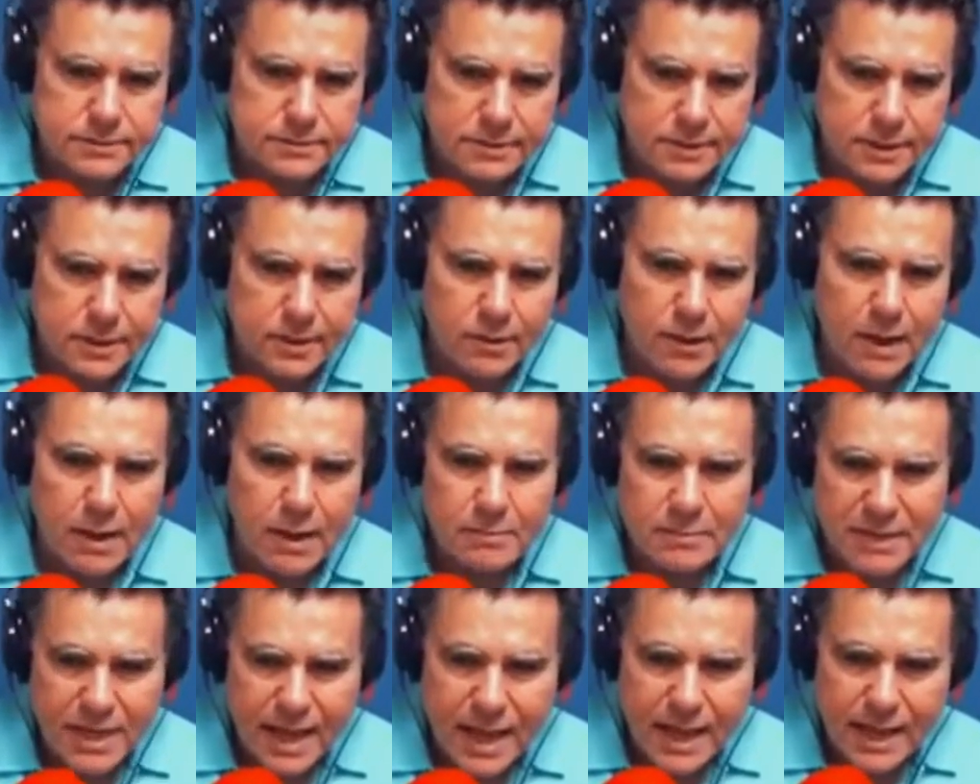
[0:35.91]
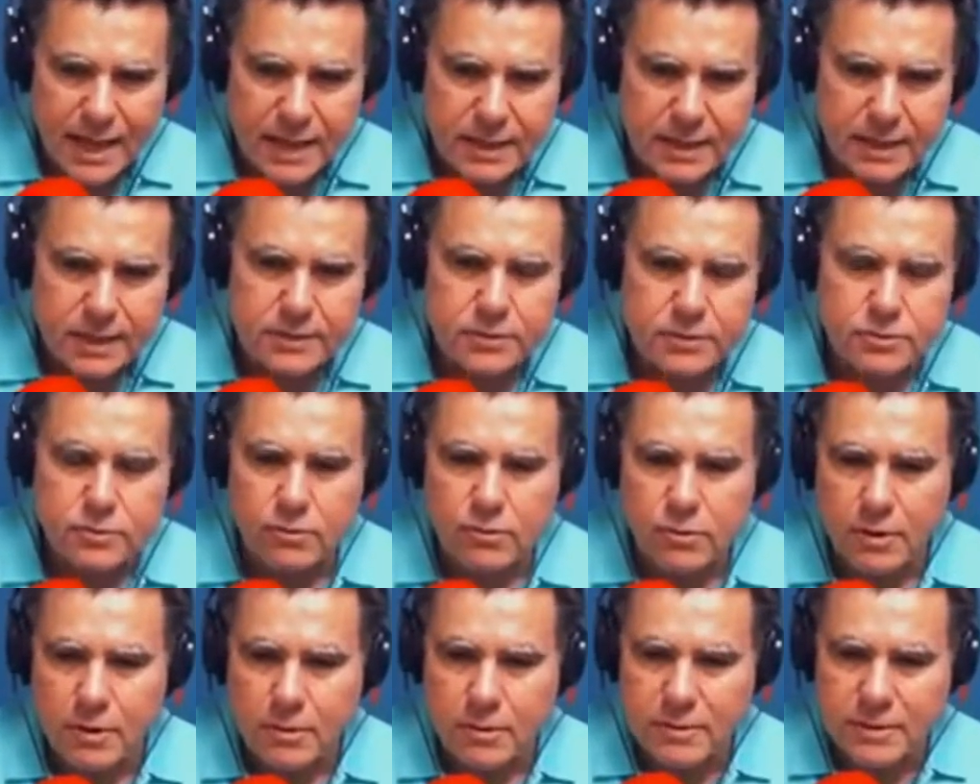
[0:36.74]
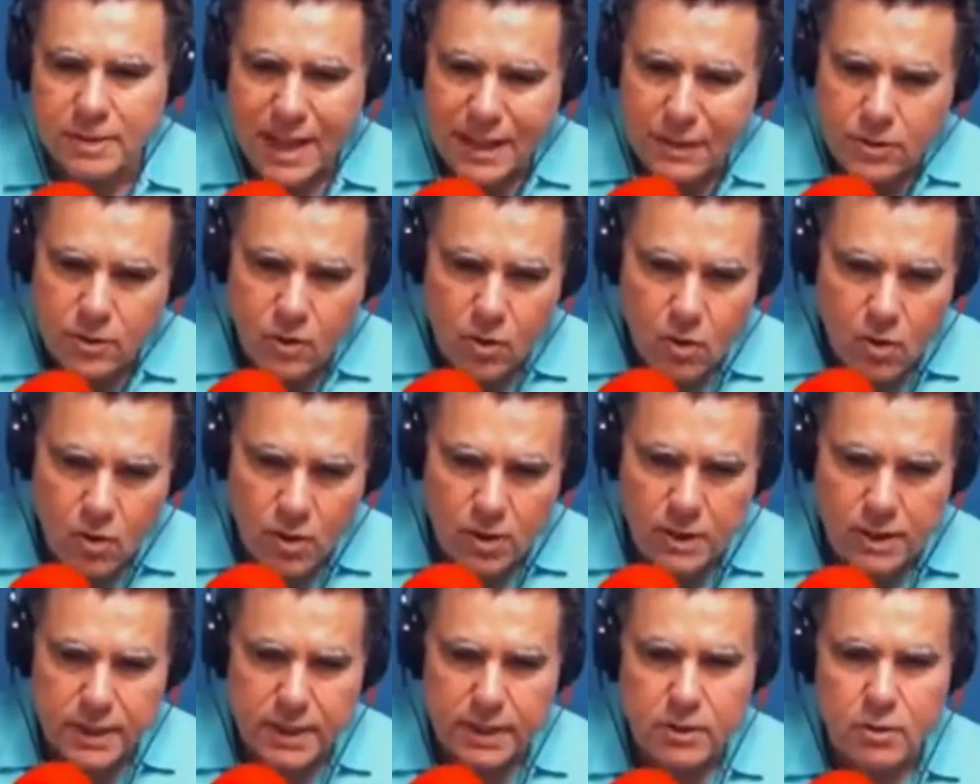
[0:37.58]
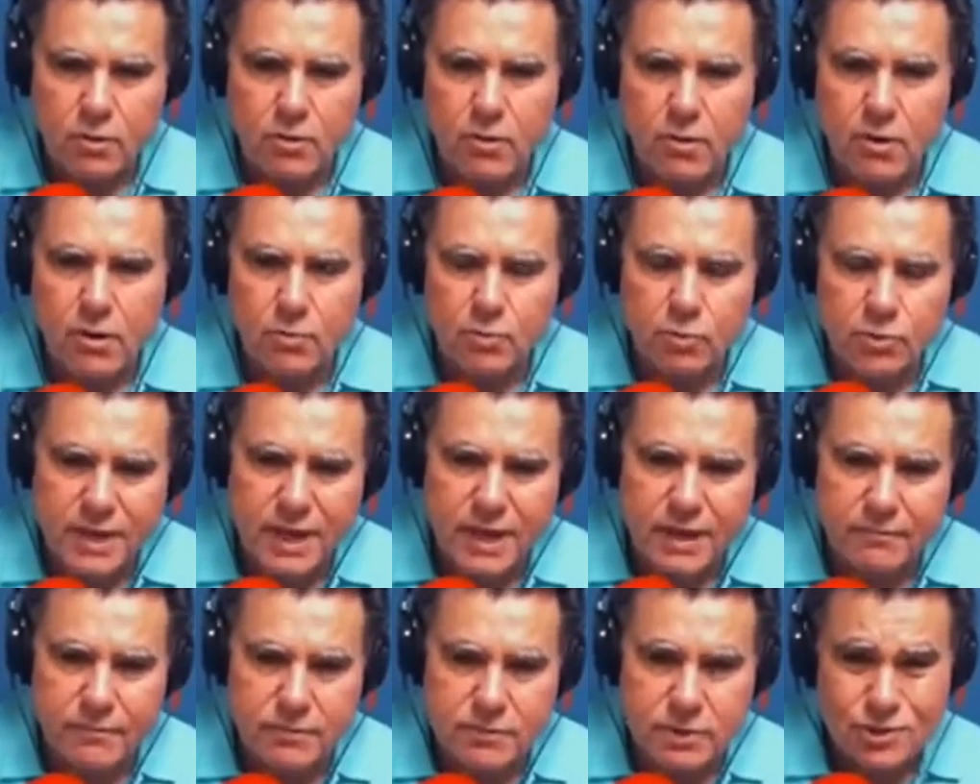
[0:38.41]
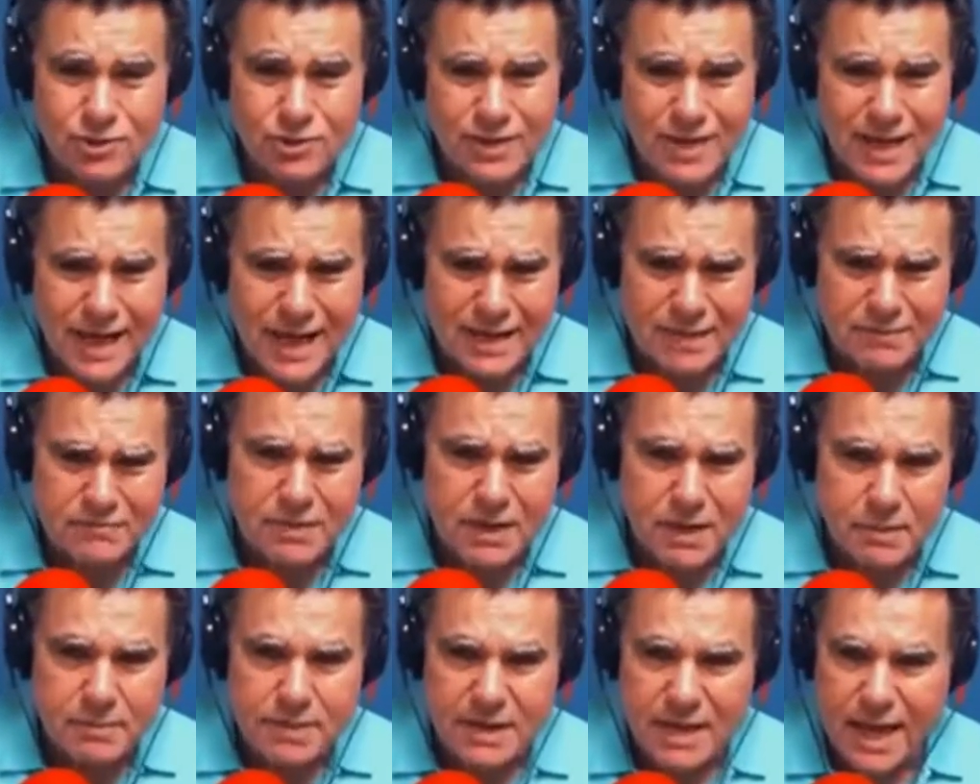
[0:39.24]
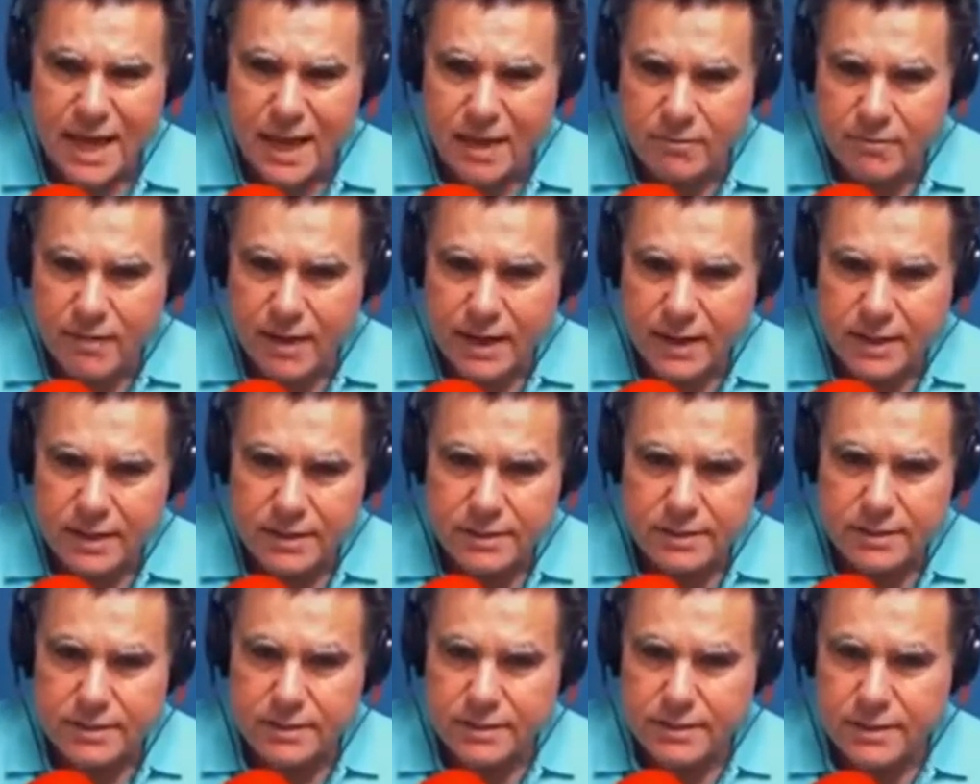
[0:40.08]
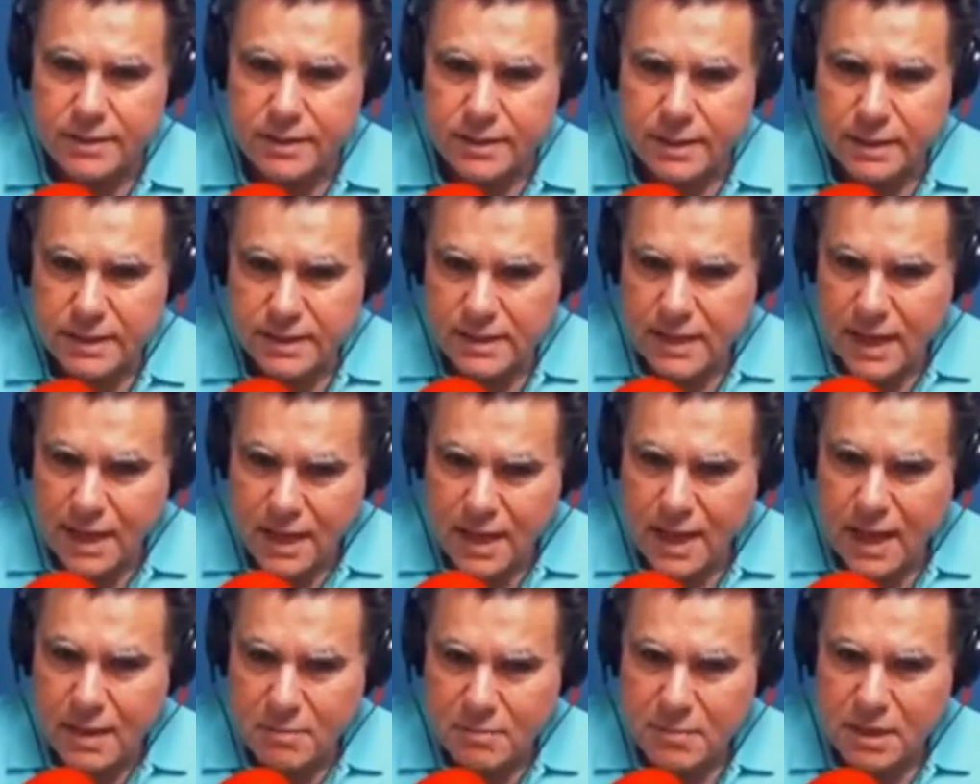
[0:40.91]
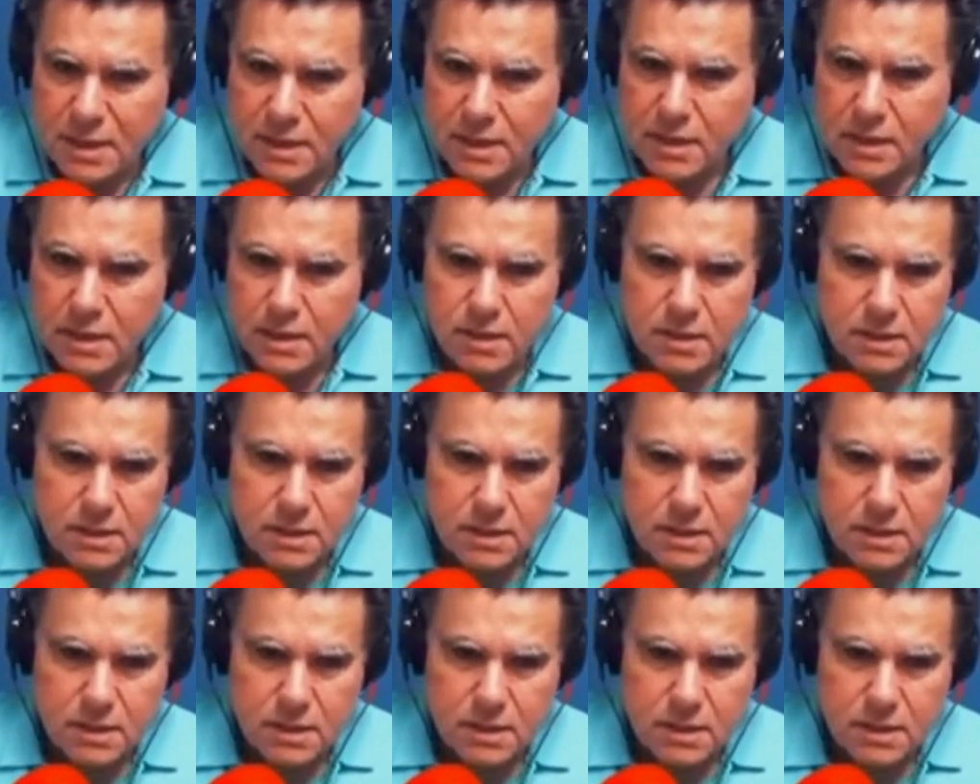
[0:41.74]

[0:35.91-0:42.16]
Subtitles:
I'm an addict or I'm an alcoholic or I'm whatever. So you're kind of coming out, right? In an AA meeting?